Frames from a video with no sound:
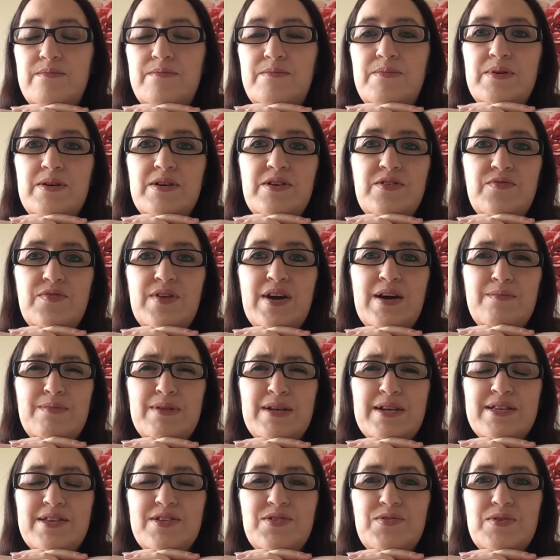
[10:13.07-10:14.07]
but your family
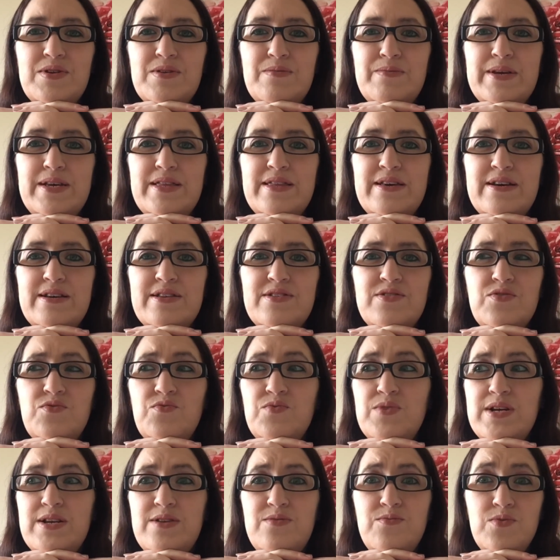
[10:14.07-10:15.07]
is still going to be there. So
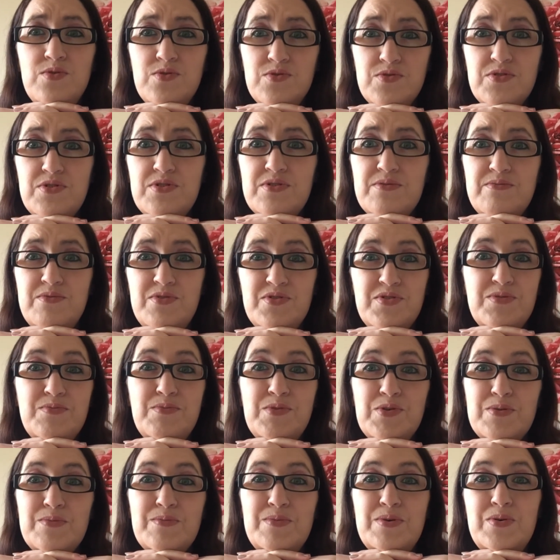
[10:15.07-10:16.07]
really, what's what's
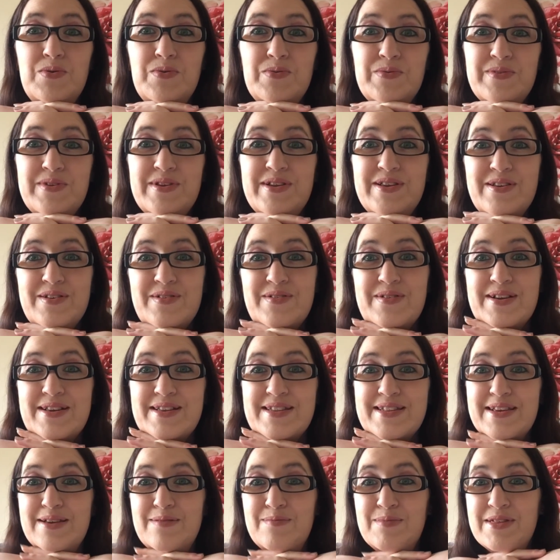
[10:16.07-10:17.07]
more important in the grand
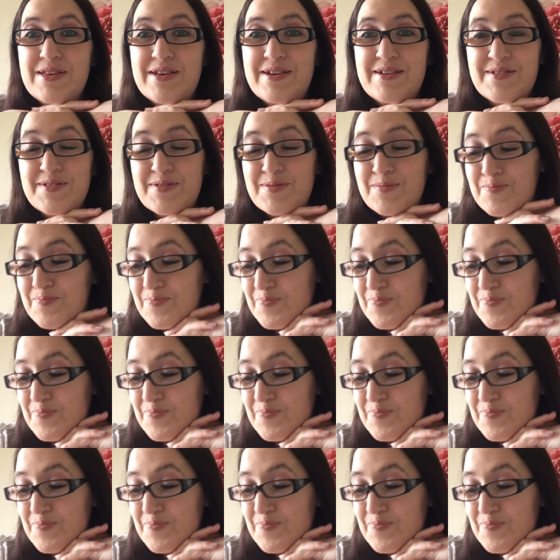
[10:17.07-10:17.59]
scheme of things?